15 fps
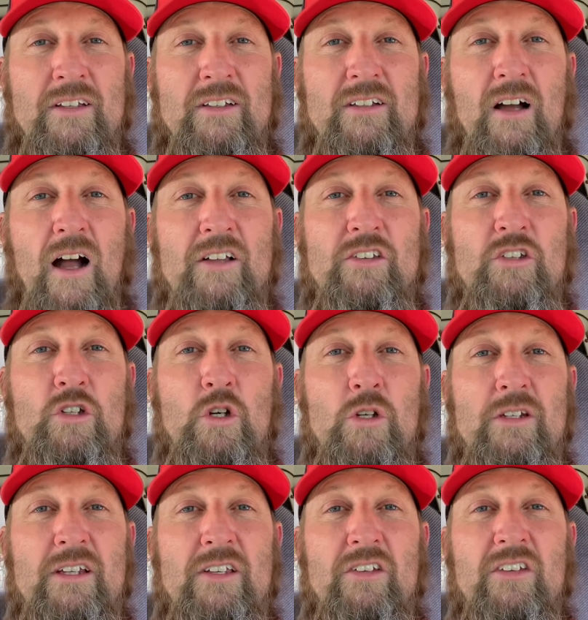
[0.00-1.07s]
God's
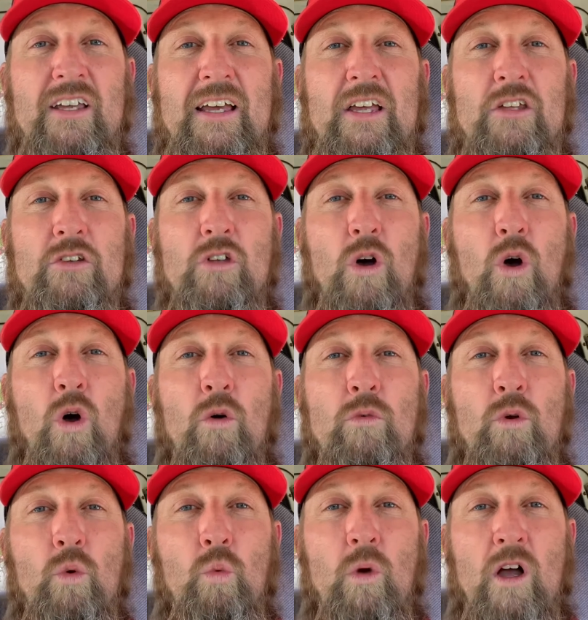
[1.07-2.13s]
goodness is
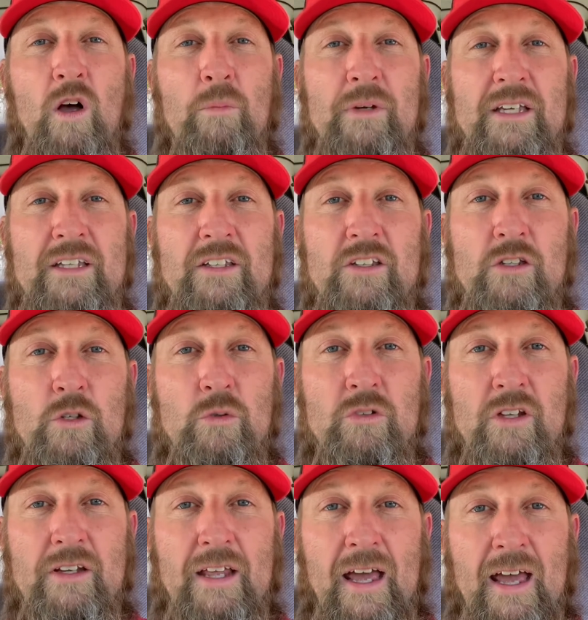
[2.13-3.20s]
overwhelming you
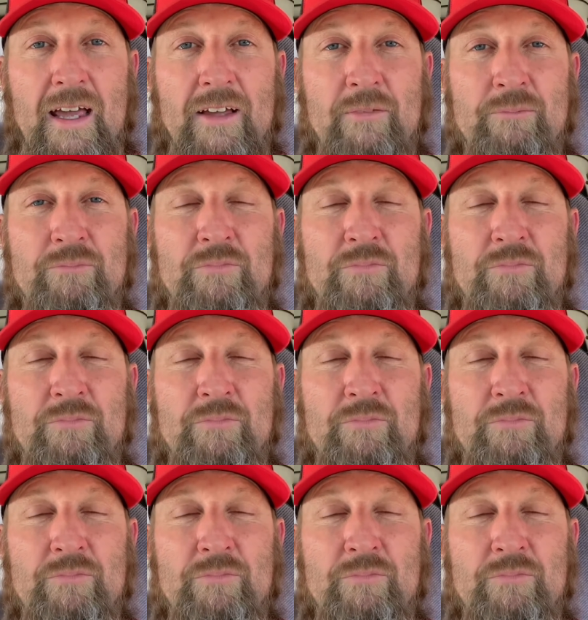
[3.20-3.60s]
today.